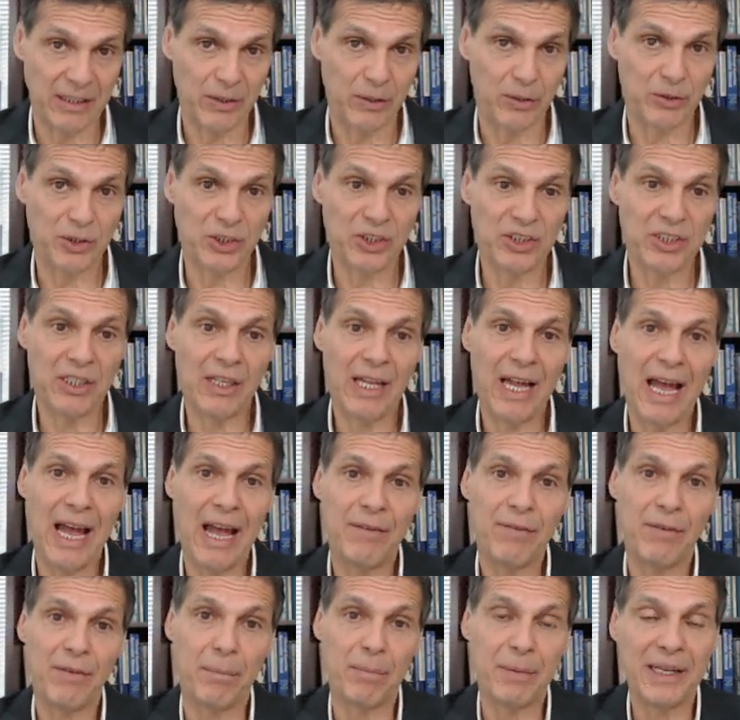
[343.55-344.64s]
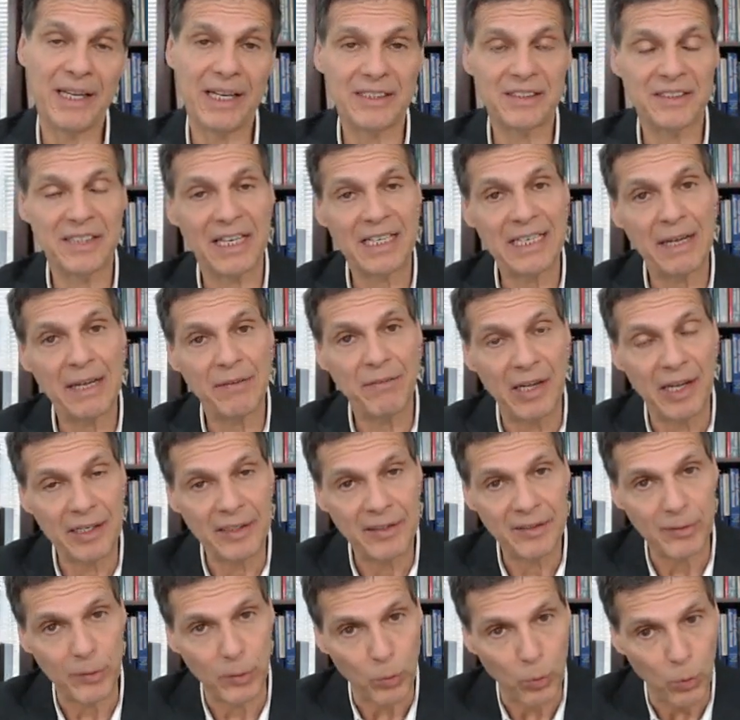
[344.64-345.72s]
who still have a PSA level
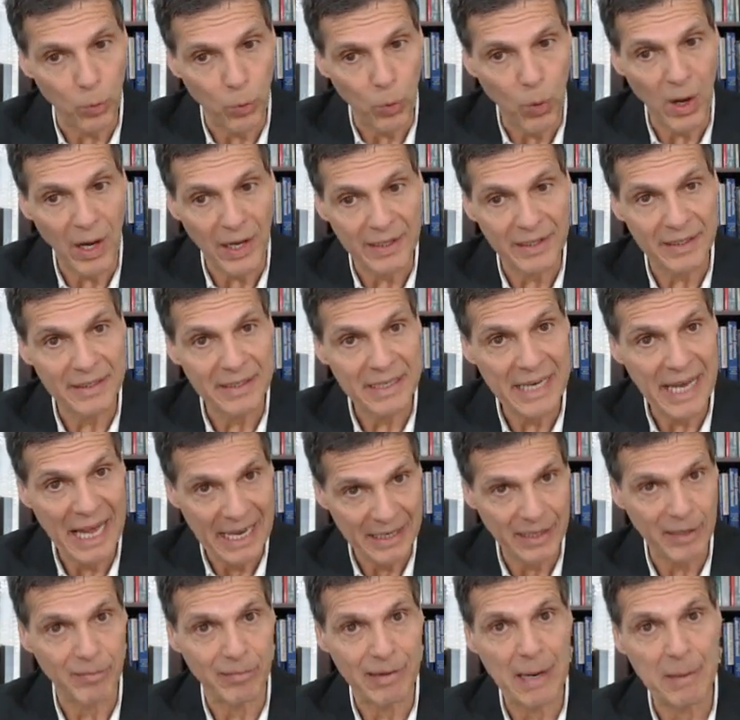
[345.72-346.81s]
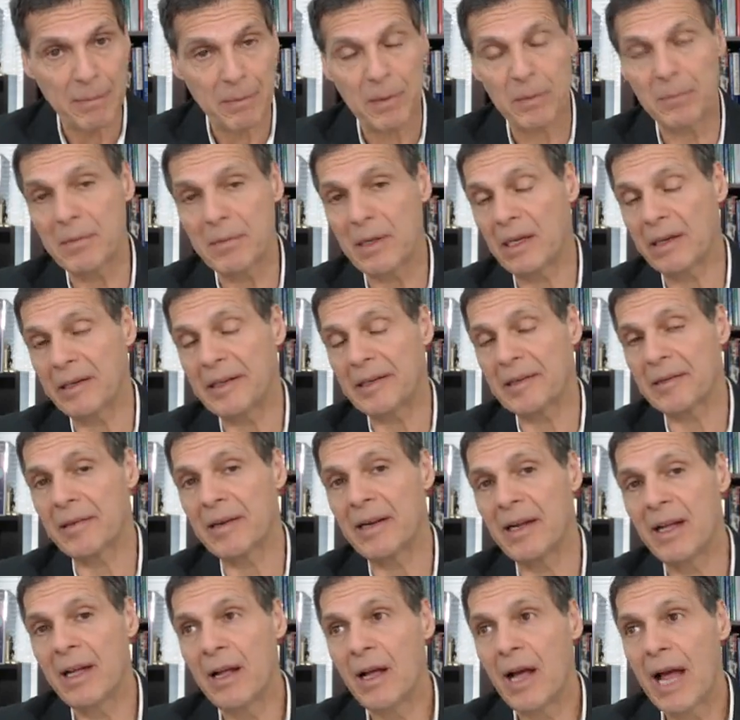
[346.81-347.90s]
under 1 nanogram per milliliter,